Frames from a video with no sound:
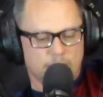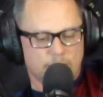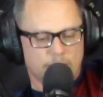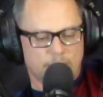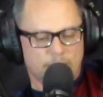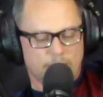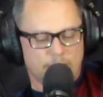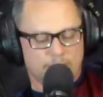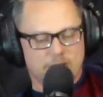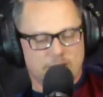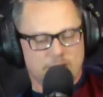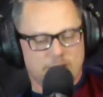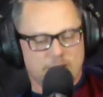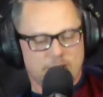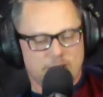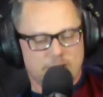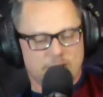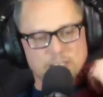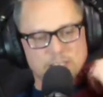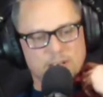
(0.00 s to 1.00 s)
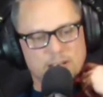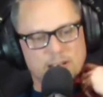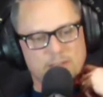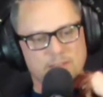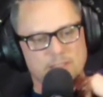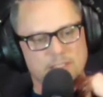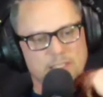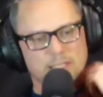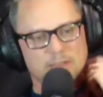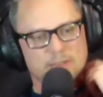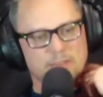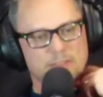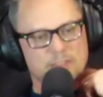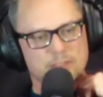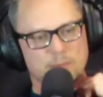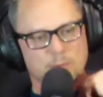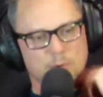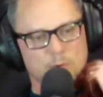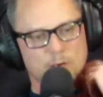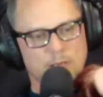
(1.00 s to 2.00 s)
know, I'm 5'10",
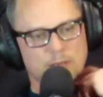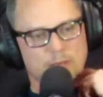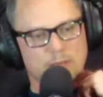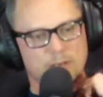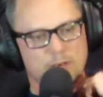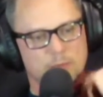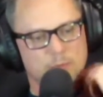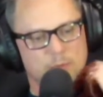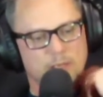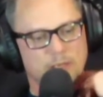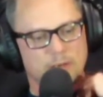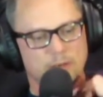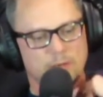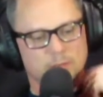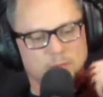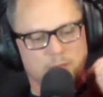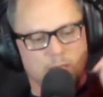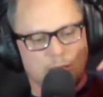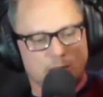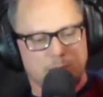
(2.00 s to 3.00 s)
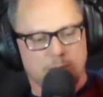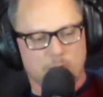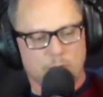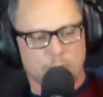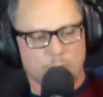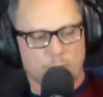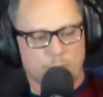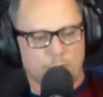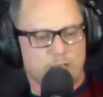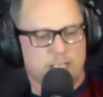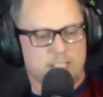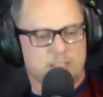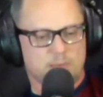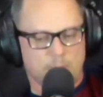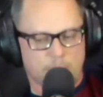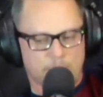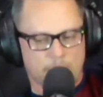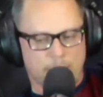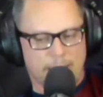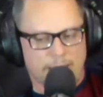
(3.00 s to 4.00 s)
5'11", somewhere around there, depending on how
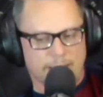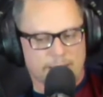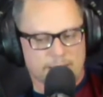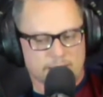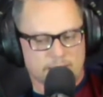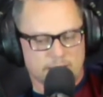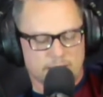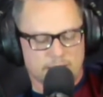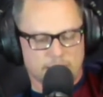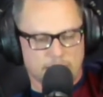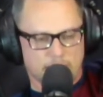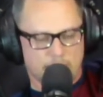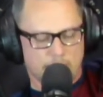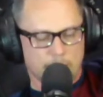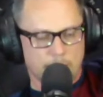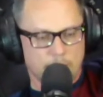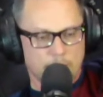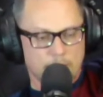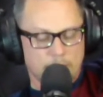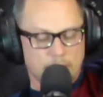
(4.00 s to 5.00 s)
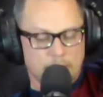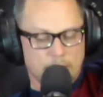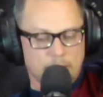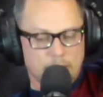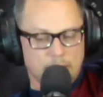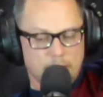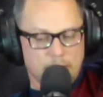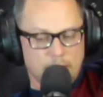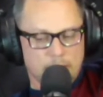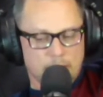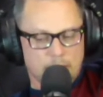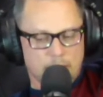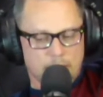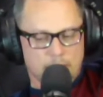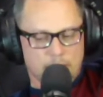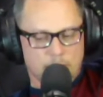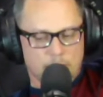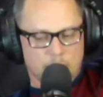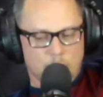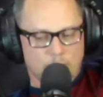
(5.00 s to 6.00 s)
compressed my back is at the time.
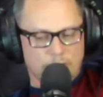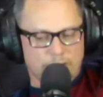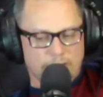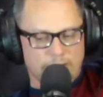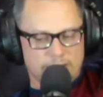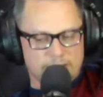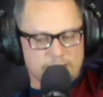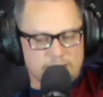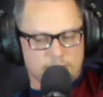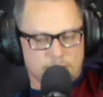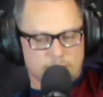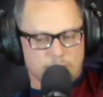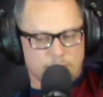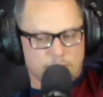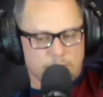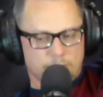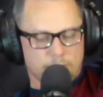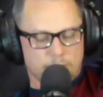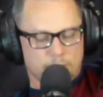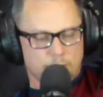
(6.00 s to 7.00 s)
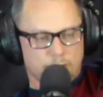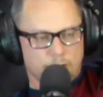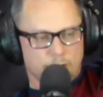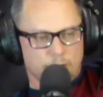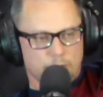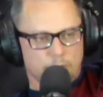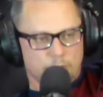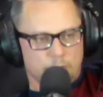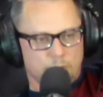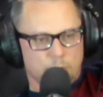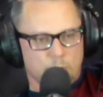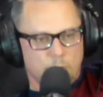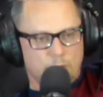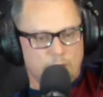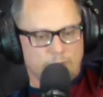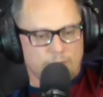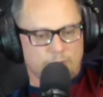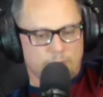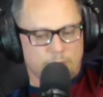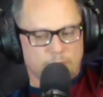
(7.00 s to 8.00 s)
180 is a pretty good
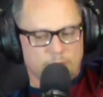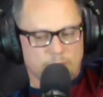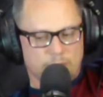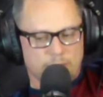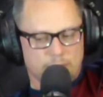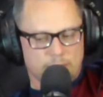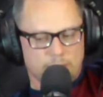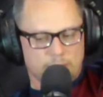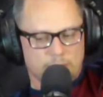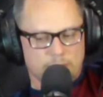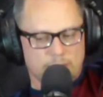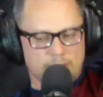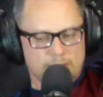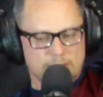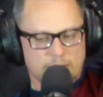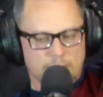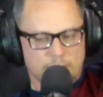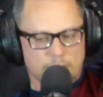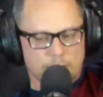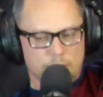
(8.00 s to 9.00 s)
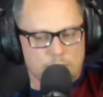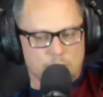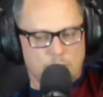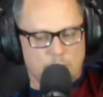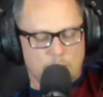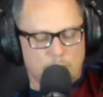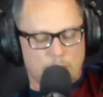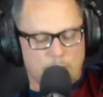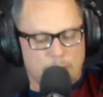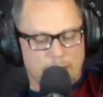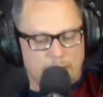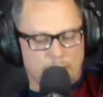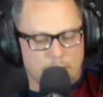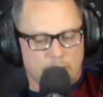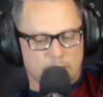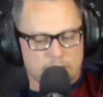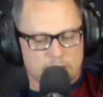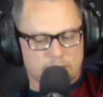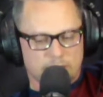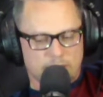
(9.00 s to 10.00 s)
weight for me. As I lose weight, my back
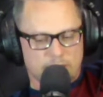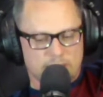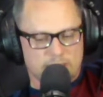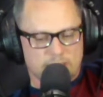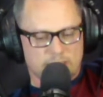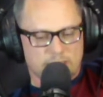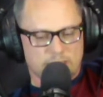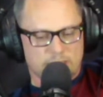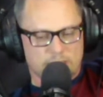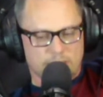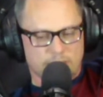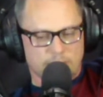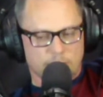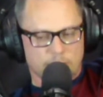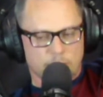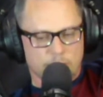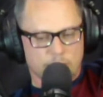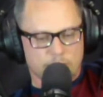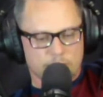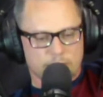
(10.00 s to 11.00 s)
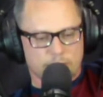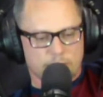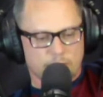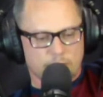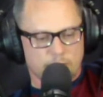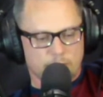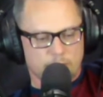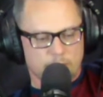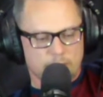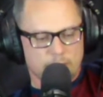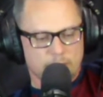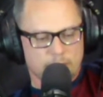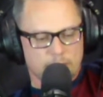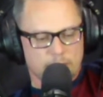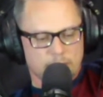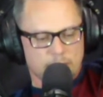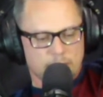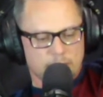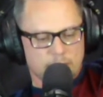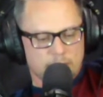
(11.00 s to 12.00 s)
hurts less. It just never quits hurting.
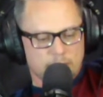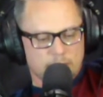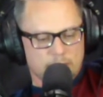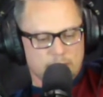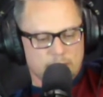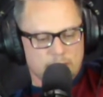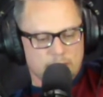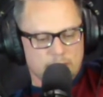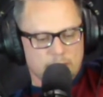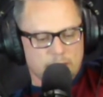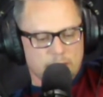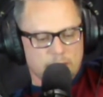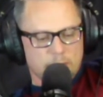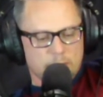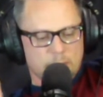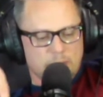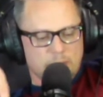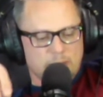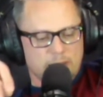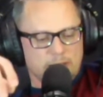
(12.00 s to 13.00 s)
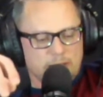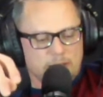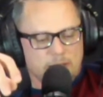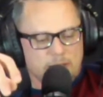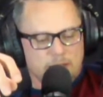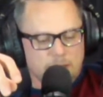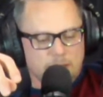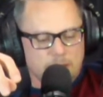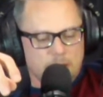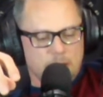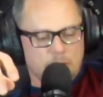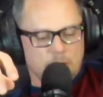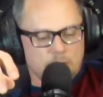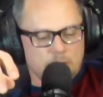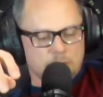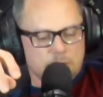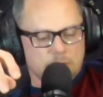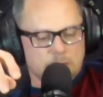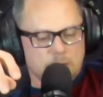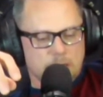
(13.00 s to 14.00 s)
But you know,
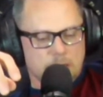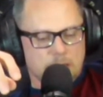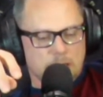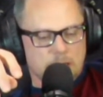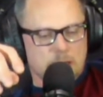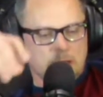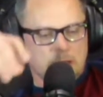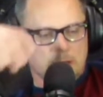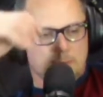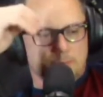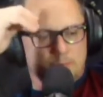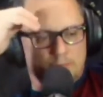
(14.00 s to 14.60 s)
I